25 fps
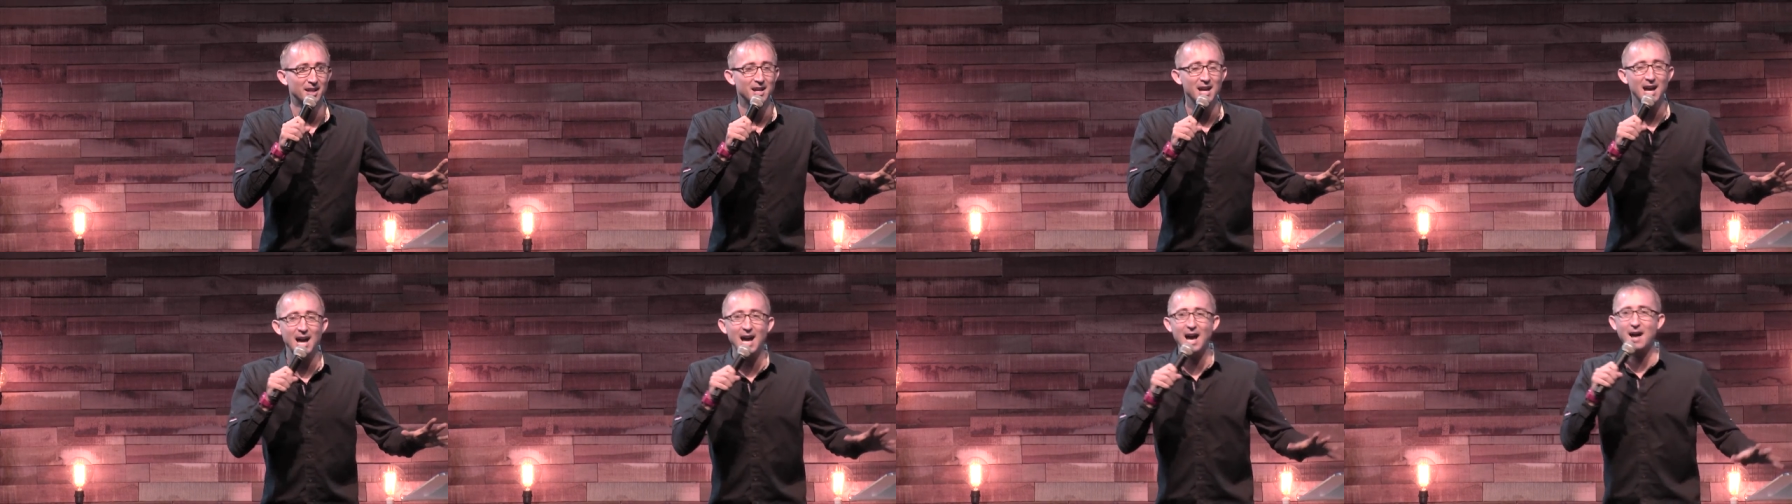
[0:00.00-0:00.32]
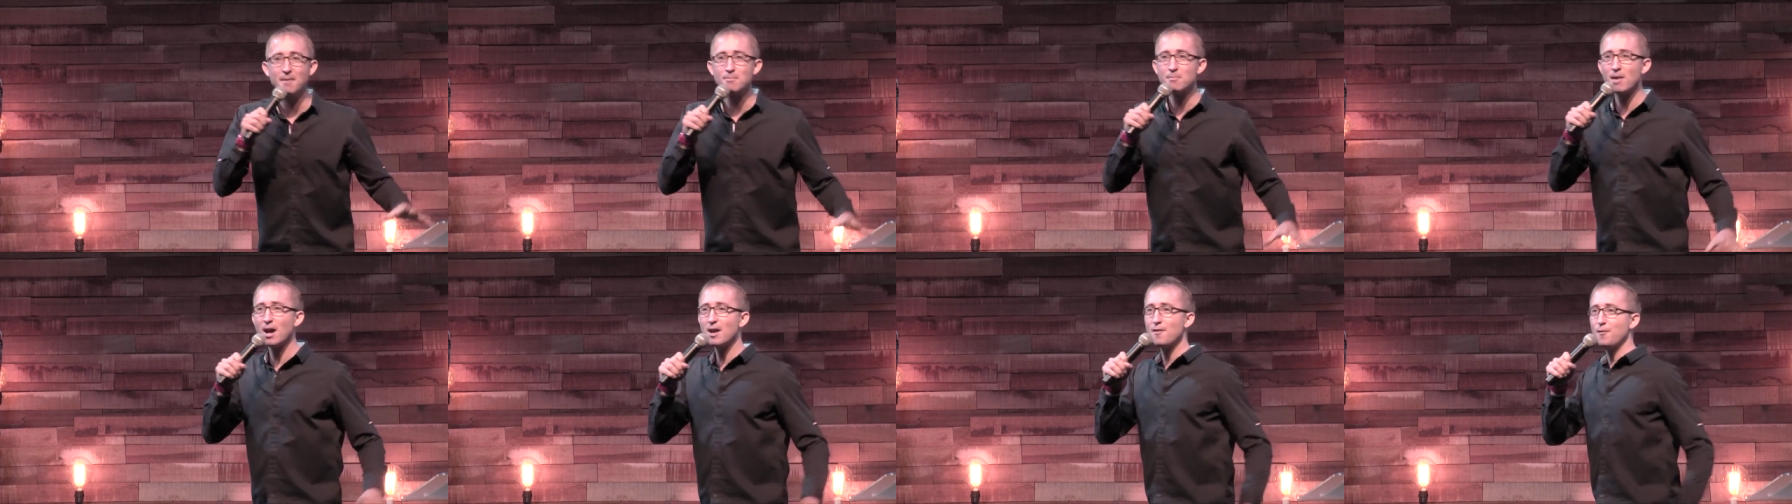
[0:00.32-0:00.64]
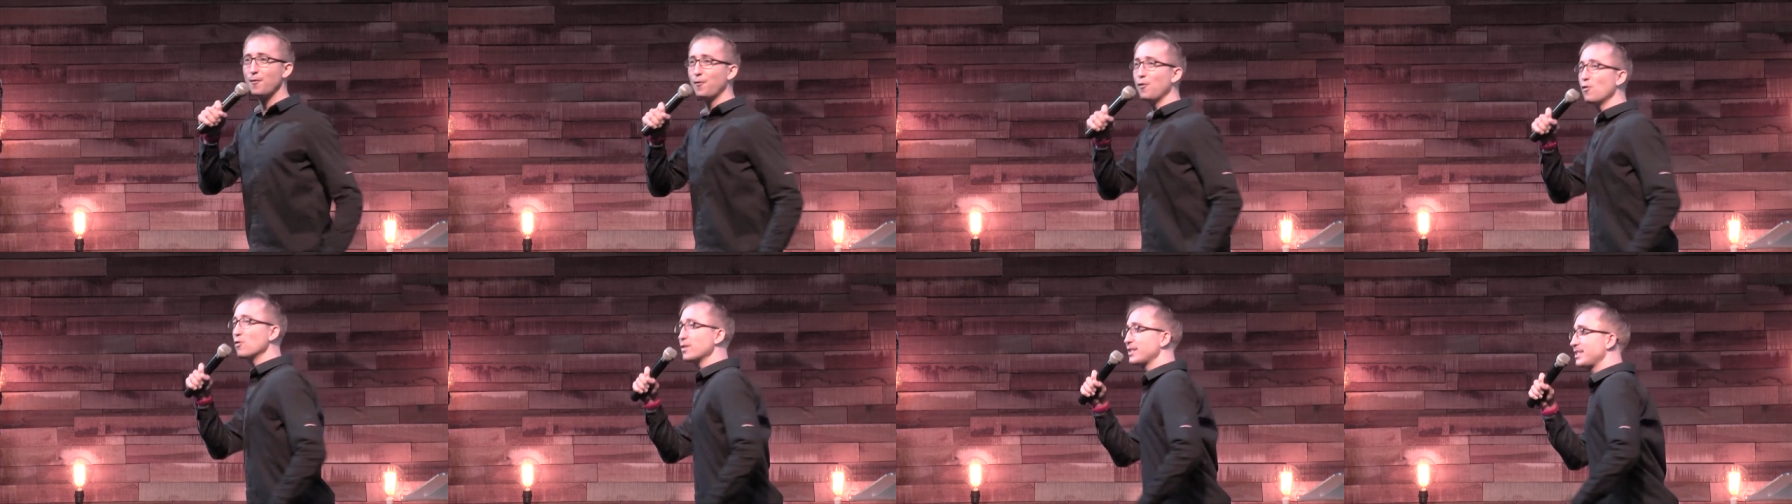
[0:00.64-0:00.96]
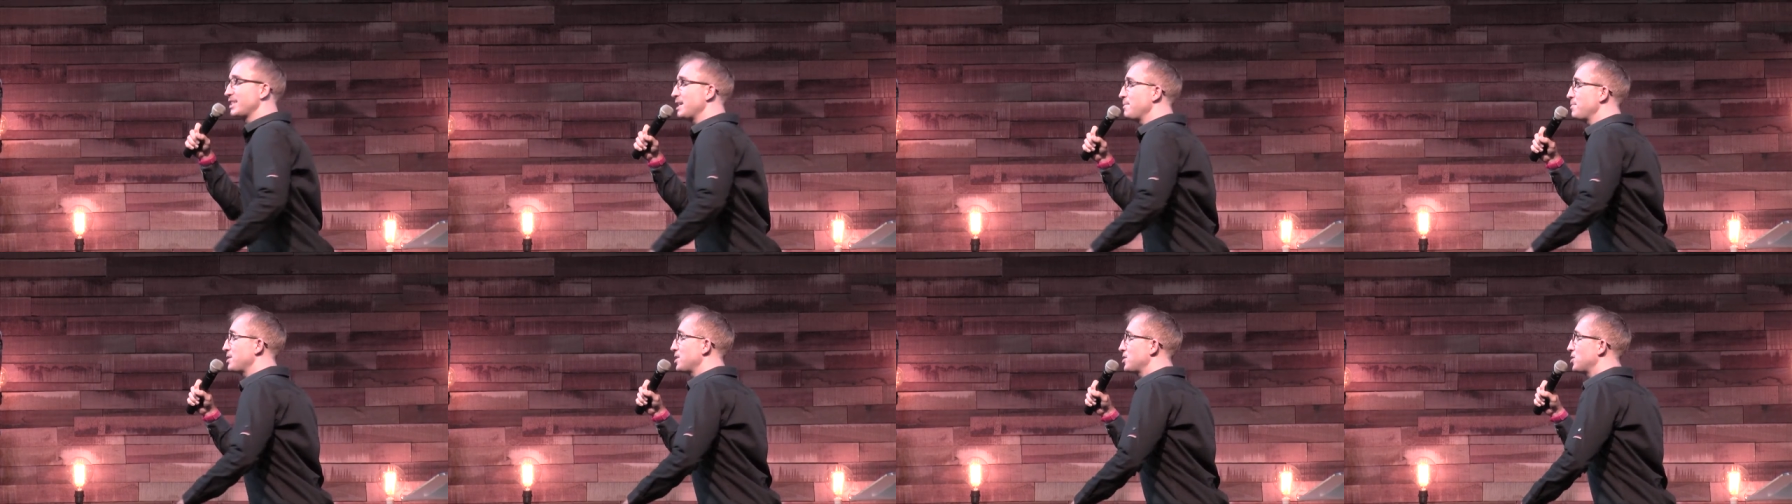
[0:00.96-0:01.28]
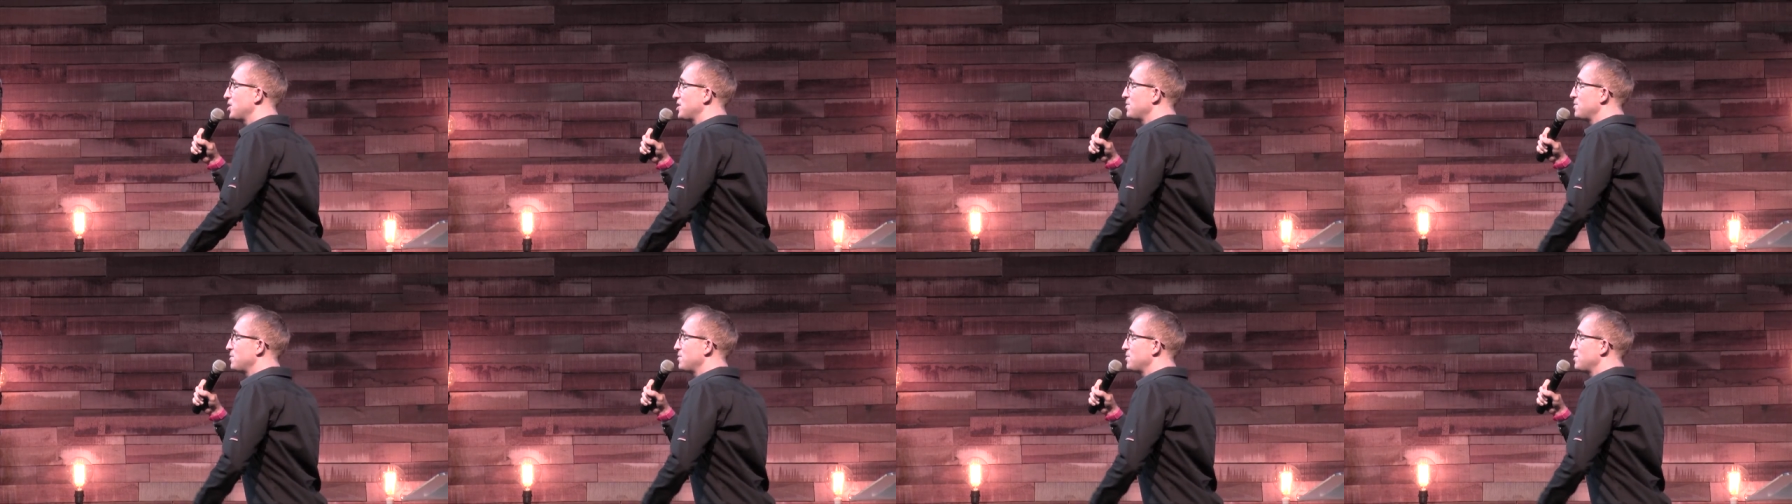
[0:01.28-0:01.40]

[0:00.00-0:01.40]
And my foot seemed to just